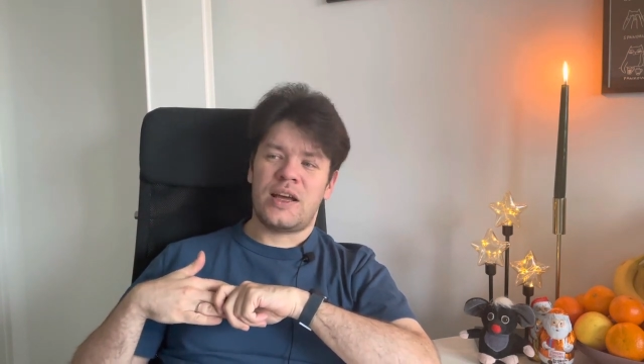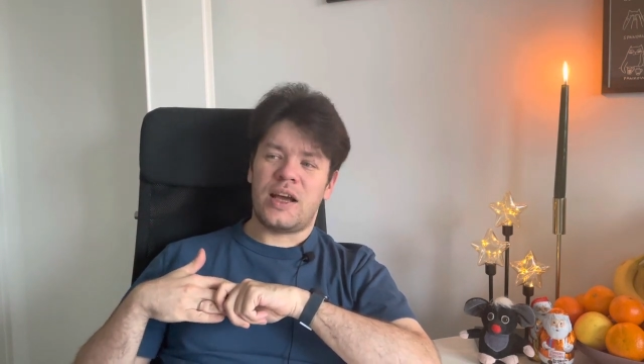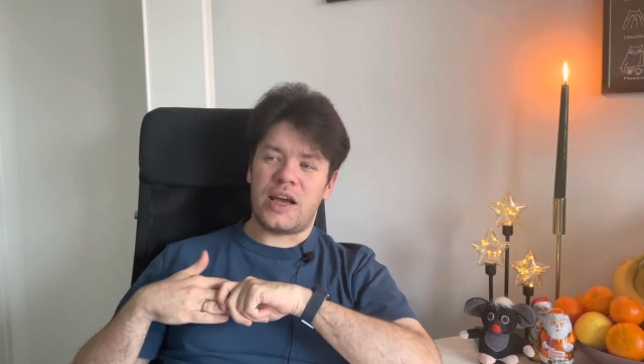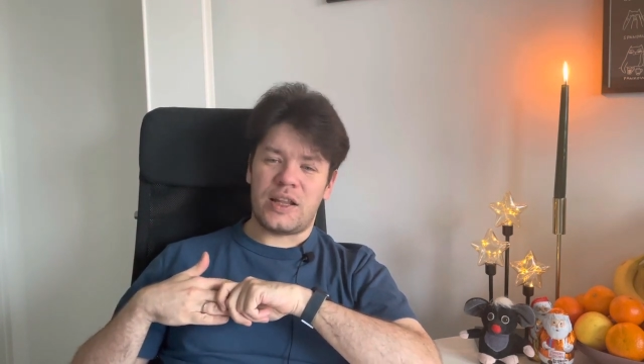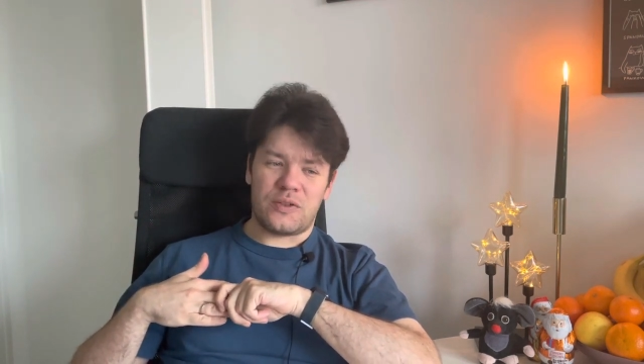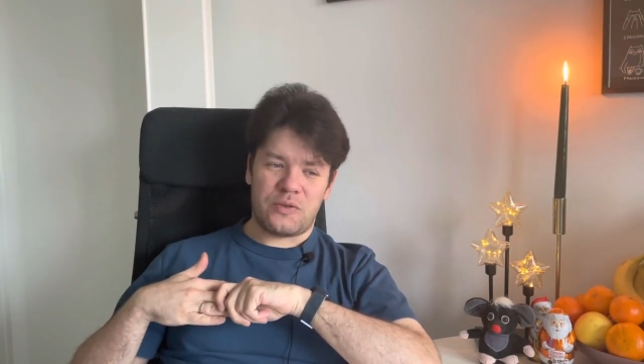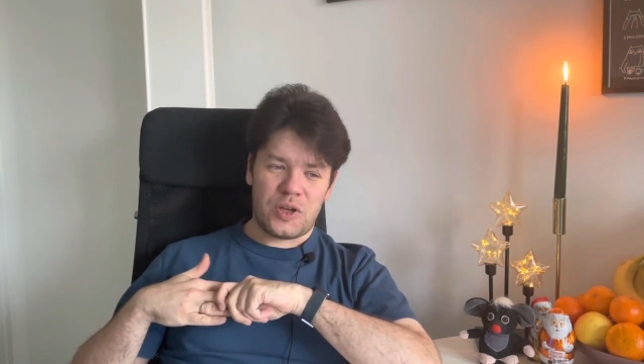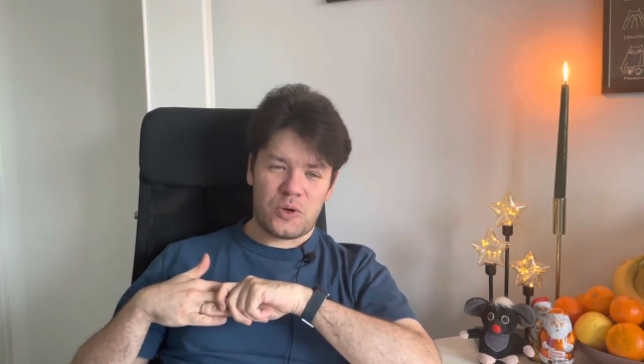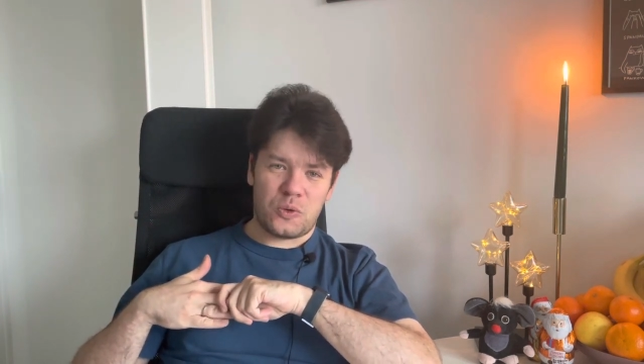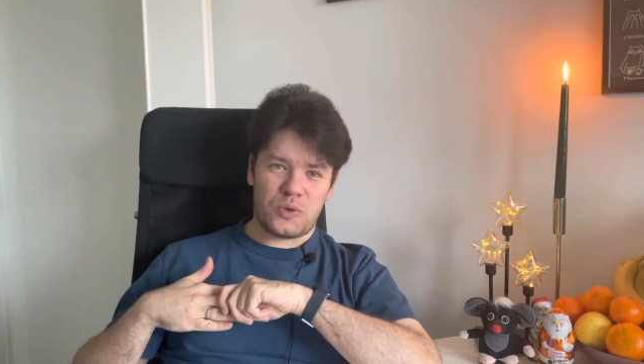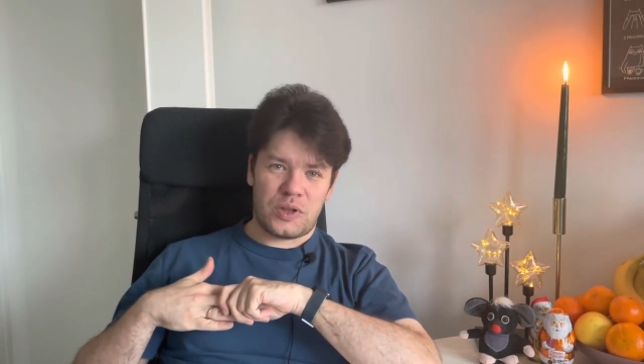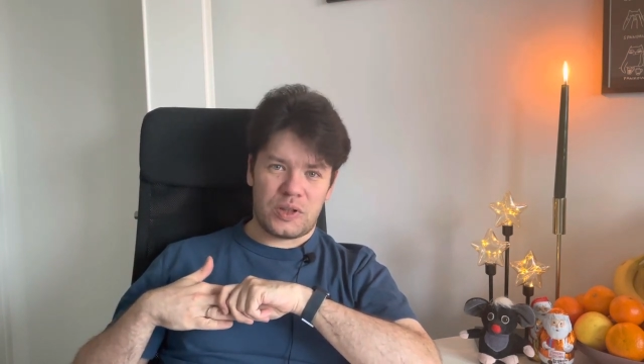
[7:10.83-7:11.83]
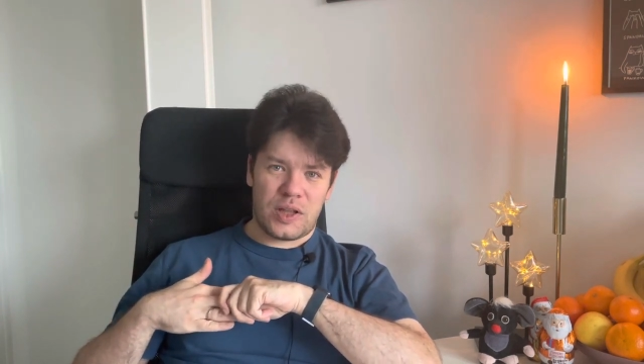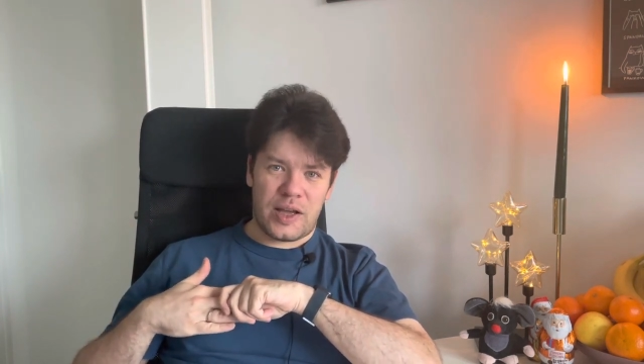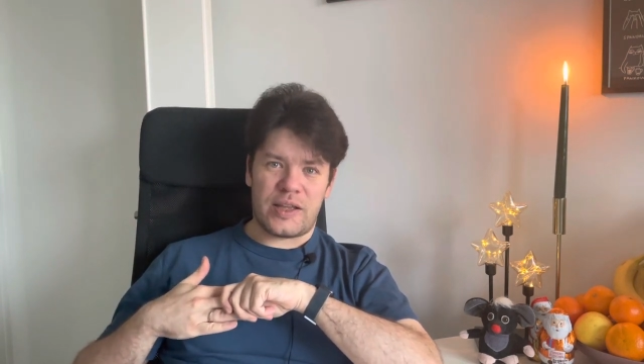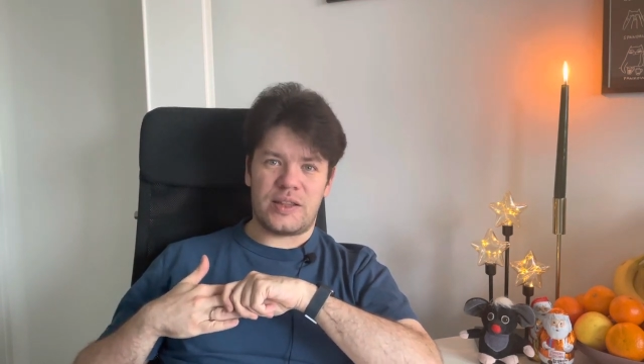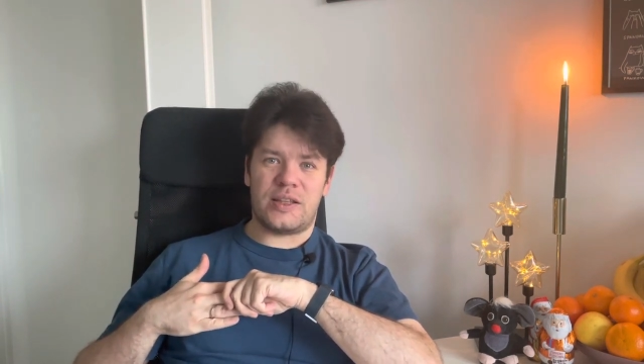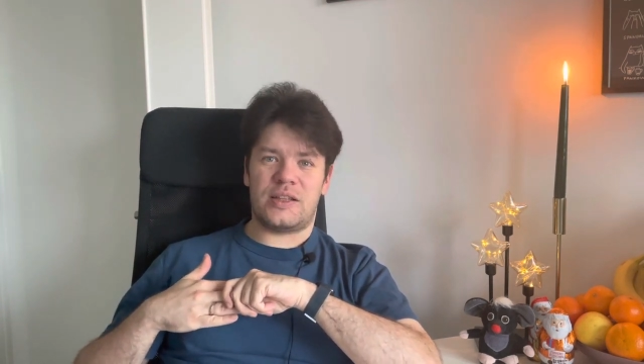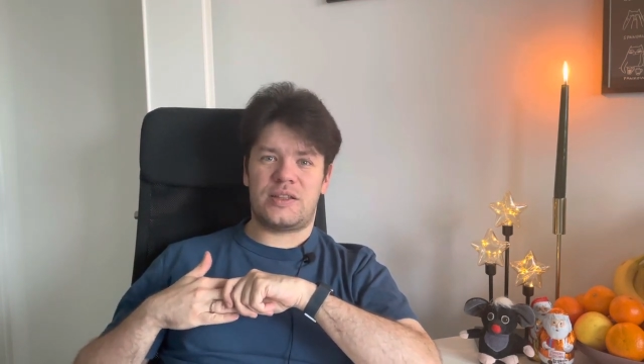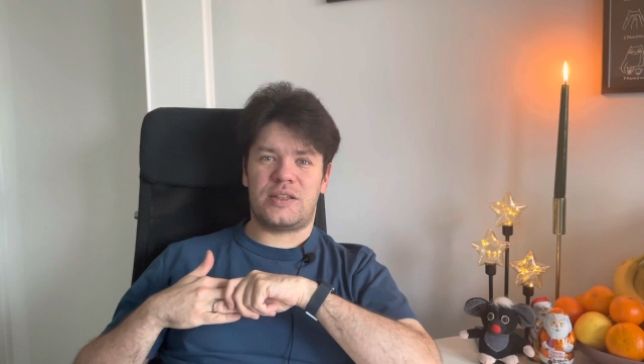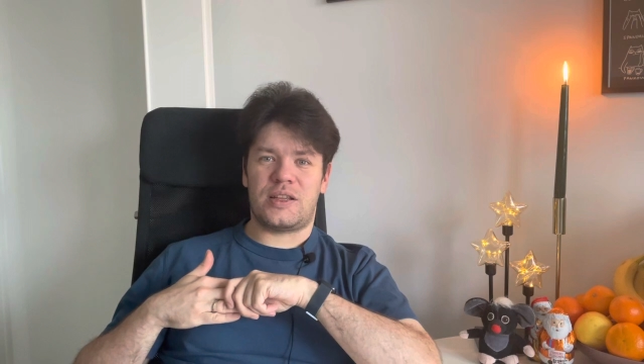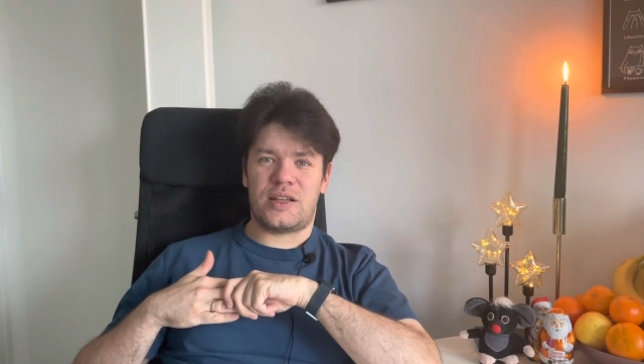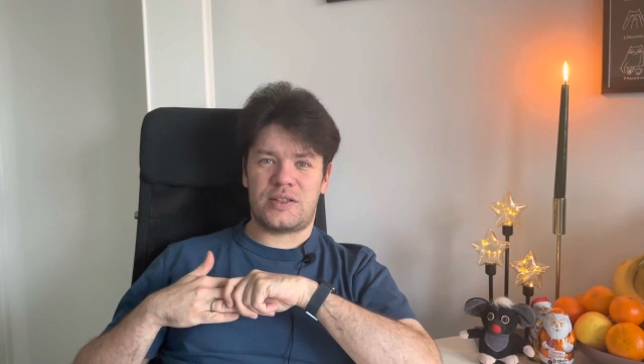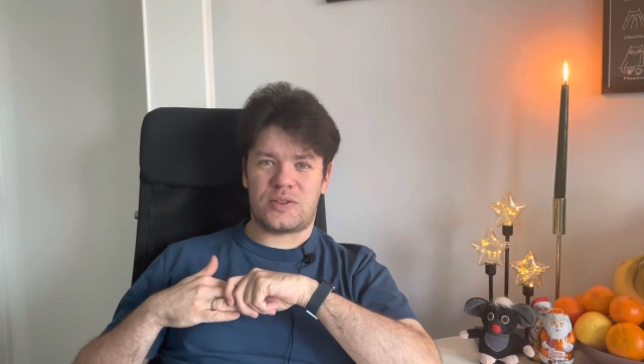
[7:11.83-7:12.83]
and we could rely that
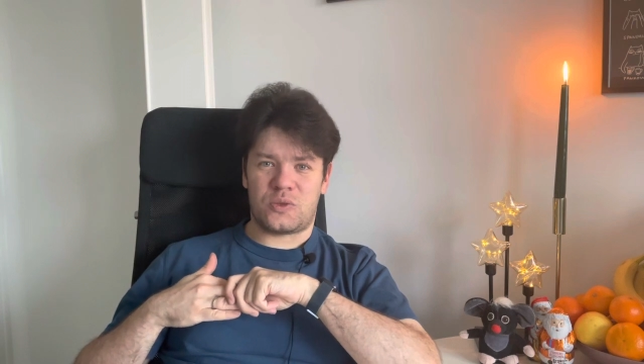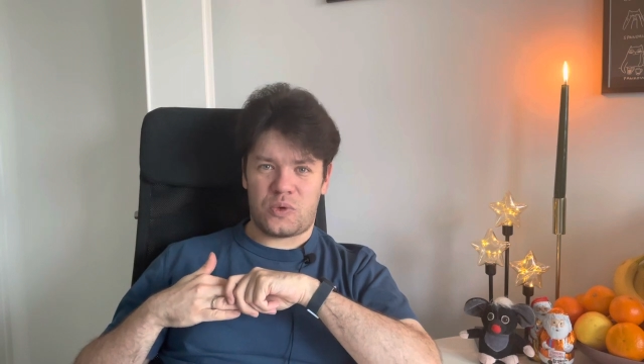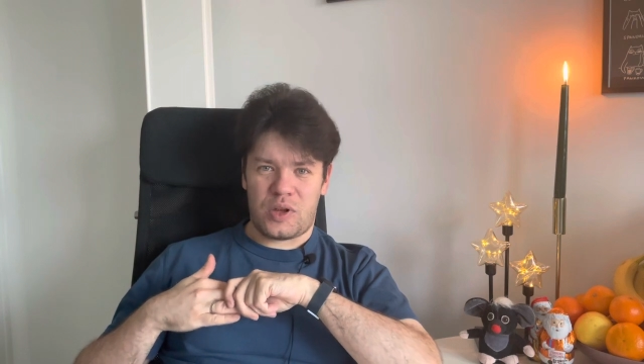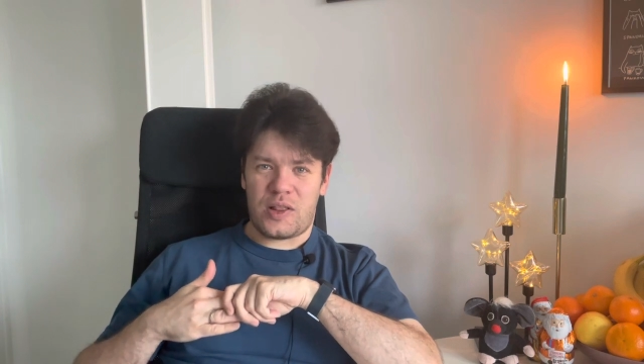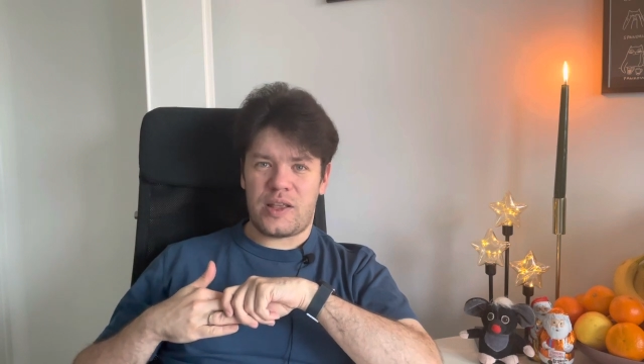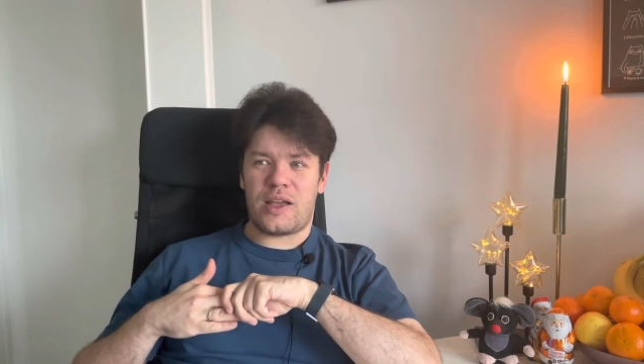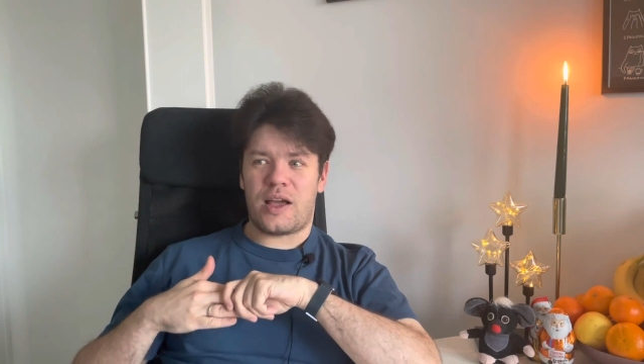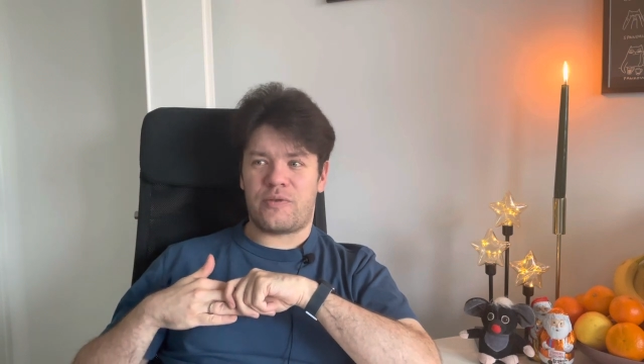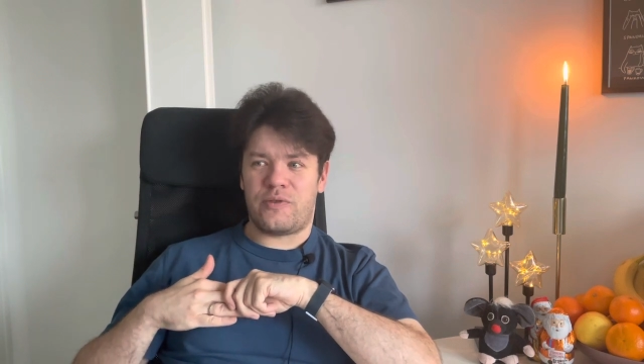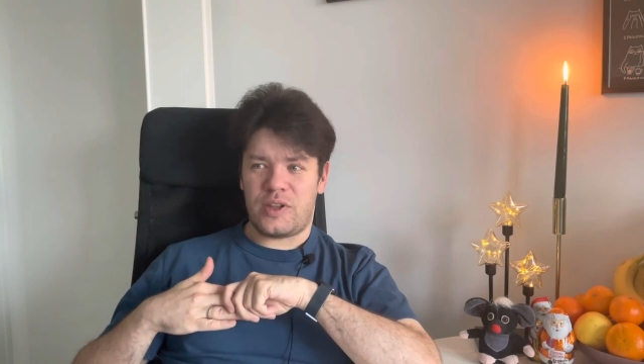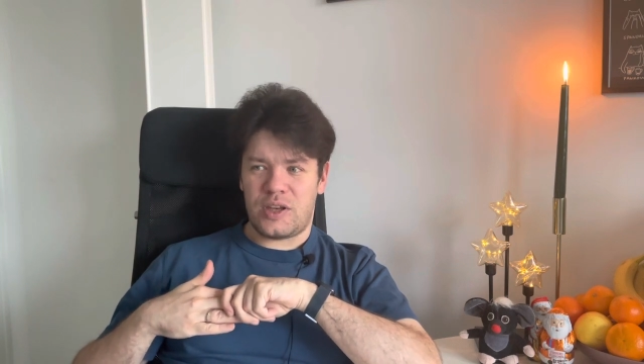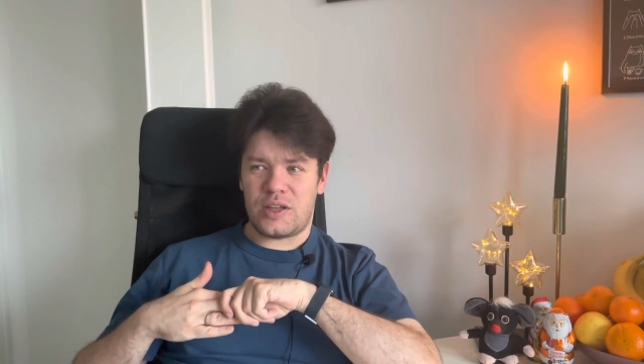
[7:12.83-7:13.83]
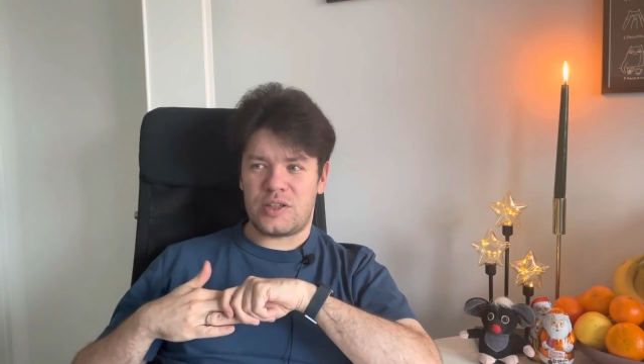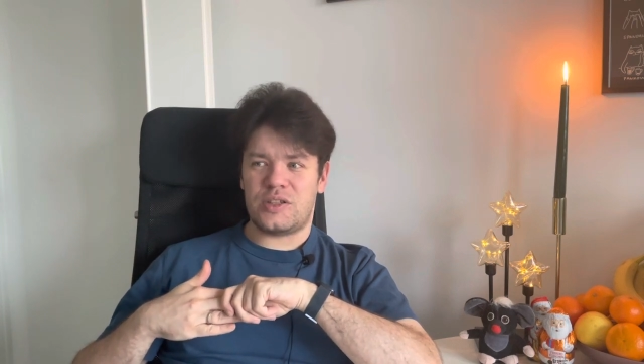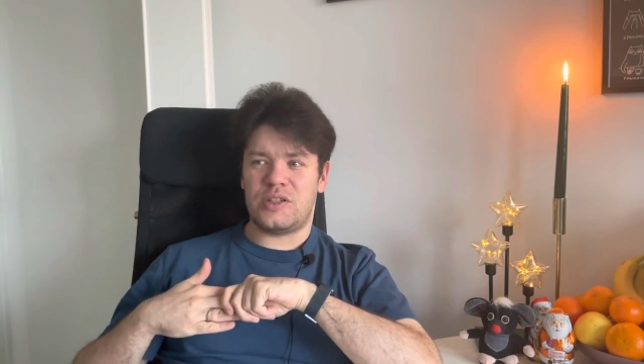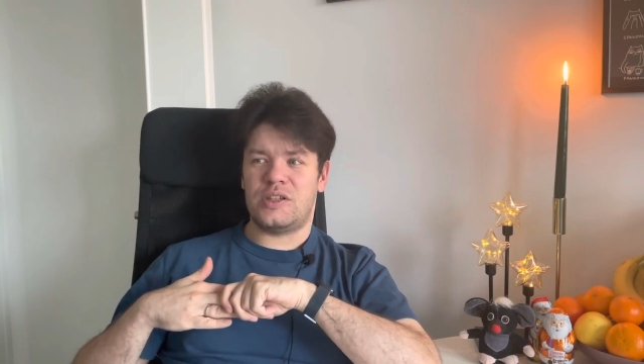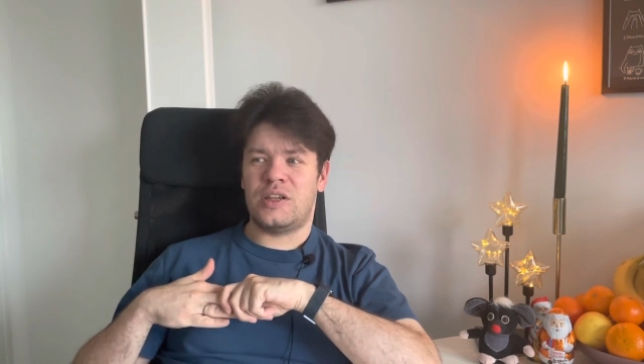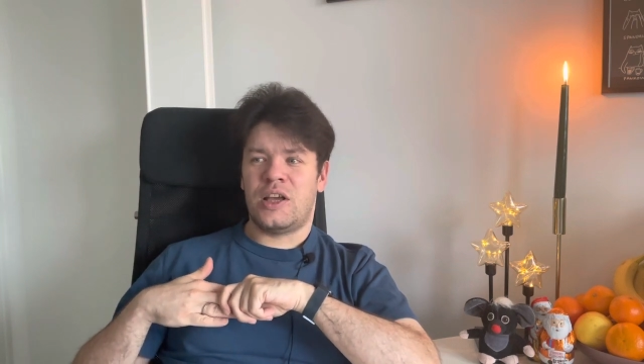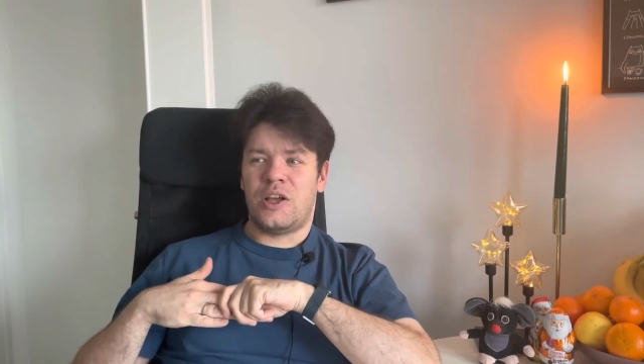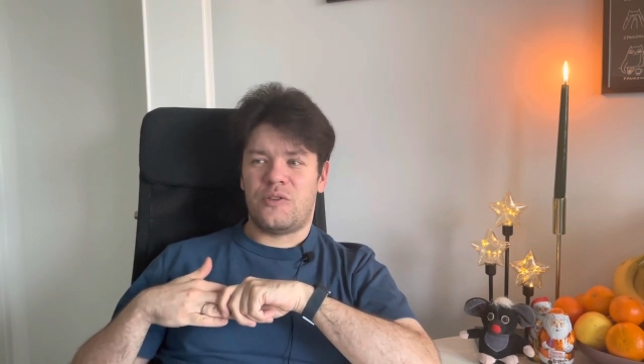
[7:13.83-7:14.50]
it's really Affinity